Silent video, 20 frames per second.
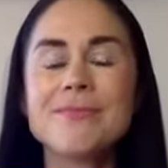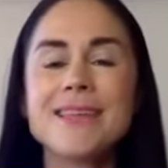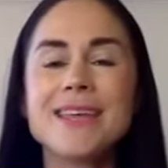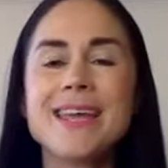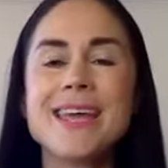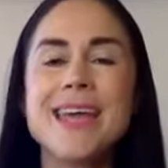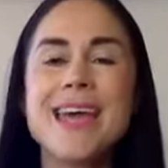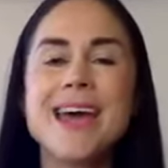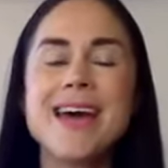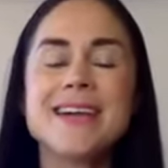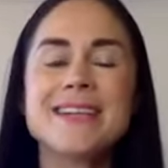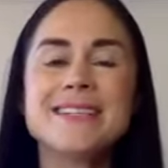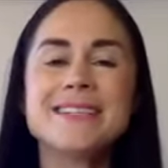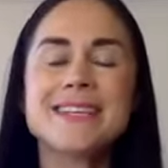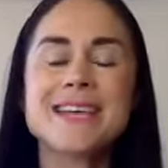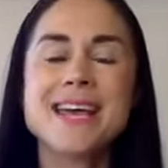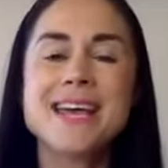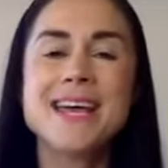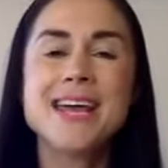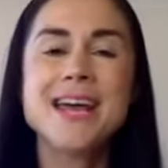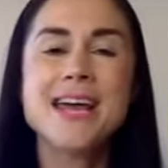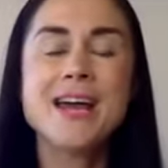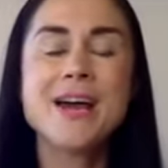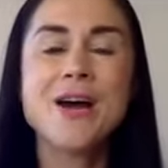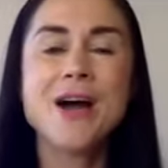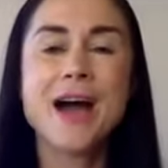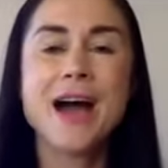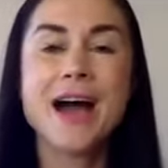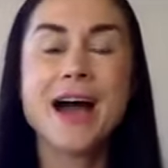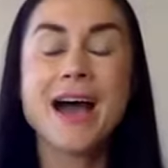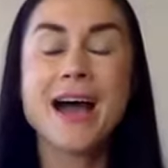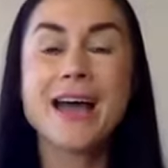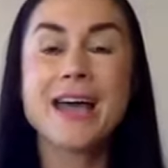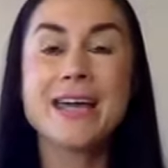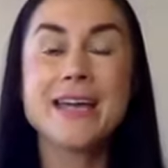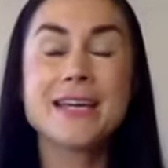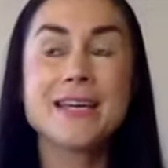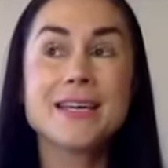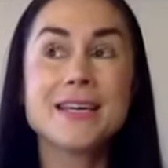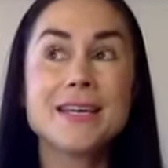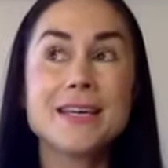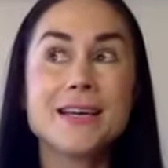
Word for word: and i